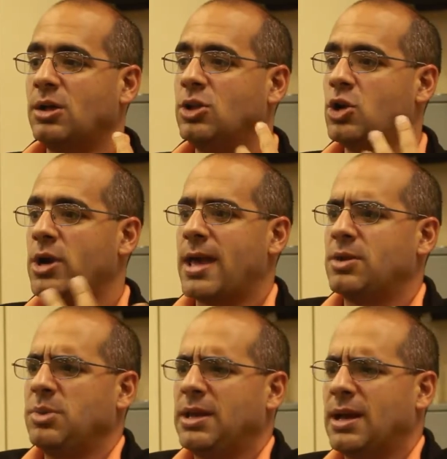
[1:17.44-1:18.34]
learn how
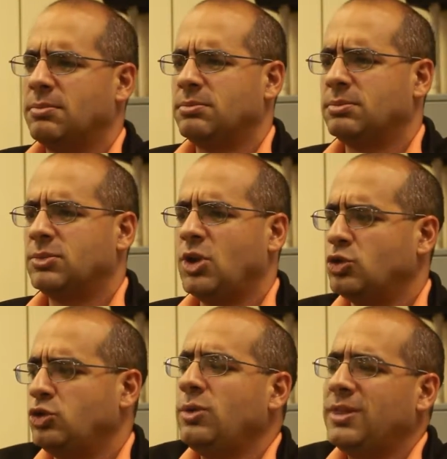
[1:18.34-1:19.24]
to become,
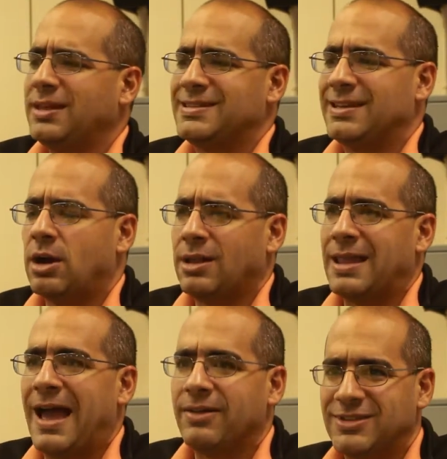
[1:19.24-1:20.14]
do things in our
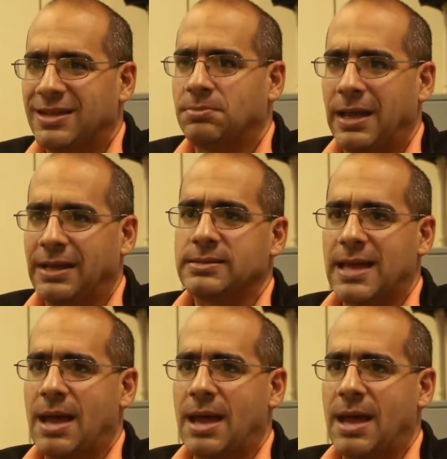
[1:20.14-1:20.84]
lives that make us